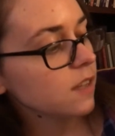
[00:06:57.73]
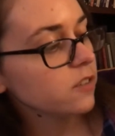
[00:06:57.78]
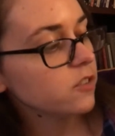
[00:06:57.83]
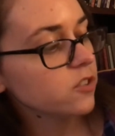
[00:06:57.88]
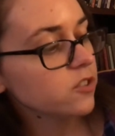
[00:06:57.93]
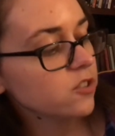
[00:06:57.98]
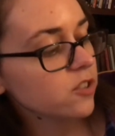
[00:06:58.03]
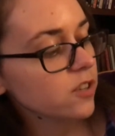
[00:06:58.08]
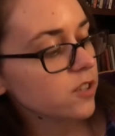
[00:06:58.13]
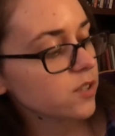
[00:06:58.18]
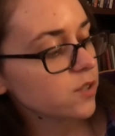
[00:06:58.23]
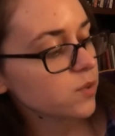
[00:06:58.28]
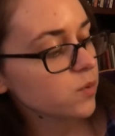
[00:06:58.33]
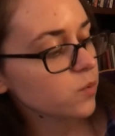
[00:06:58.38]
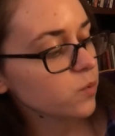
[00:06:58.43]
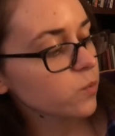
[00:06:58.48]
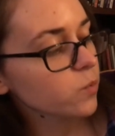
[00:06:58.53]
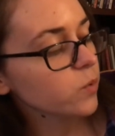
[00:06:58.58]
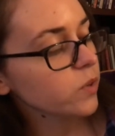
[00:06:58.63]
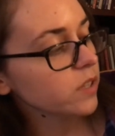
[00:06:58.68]
it's just
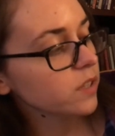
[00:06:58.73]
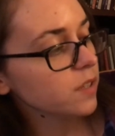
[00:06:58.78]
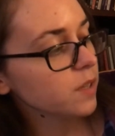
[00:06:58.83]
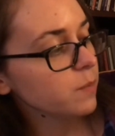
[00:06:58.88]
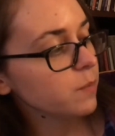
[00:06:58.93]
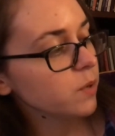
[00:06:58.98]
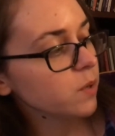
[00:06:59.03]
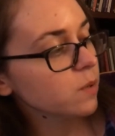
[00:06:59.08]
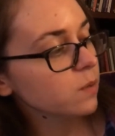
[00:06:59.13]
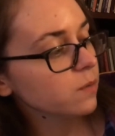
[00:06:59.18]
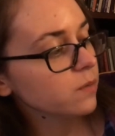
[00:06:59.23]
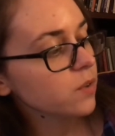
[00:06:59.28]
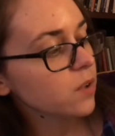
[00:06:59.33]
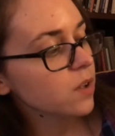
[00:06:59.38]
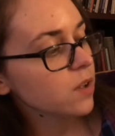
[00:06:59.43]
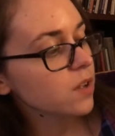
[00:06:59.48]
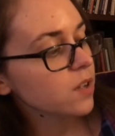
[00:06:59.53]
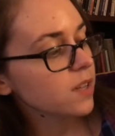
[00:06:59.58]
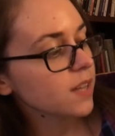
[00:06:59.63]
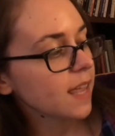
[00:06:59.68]
really
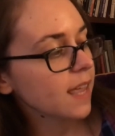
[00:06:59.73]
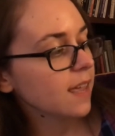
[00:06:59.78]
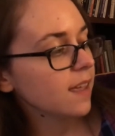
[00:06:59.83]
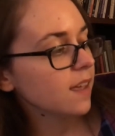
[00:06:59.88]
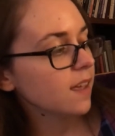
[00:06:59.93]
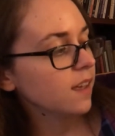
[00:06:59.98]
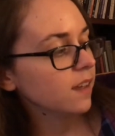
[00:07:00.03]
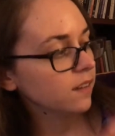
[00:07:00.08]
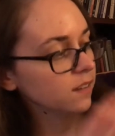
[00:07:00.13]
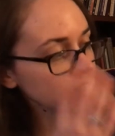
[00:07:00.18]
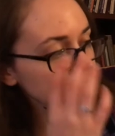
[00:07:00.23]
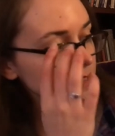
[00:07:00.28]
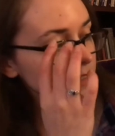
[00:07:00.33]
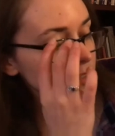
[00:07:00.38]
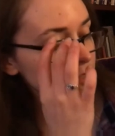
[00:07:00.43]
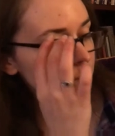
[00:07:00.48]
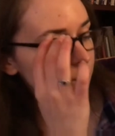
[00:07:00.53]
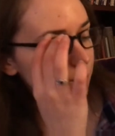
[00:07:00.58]
beautiful and